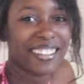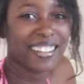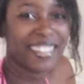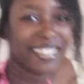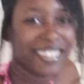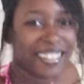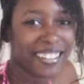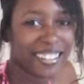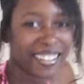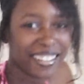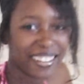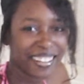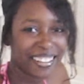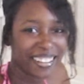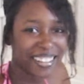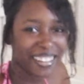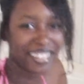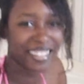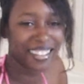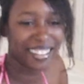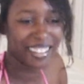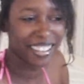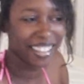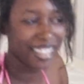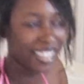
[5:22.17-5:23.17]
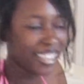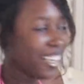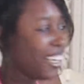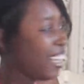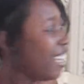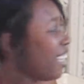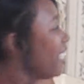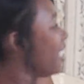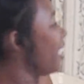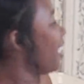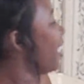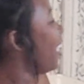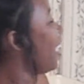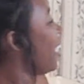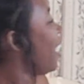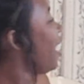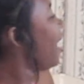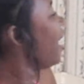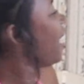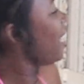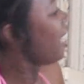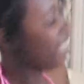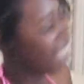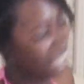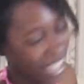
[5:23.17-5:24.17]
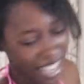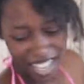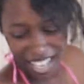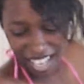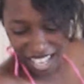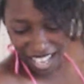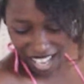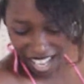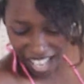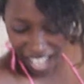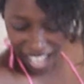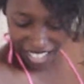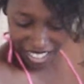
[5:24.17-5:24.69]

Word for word: you gained weight, Punk, since last time all the fans saw you.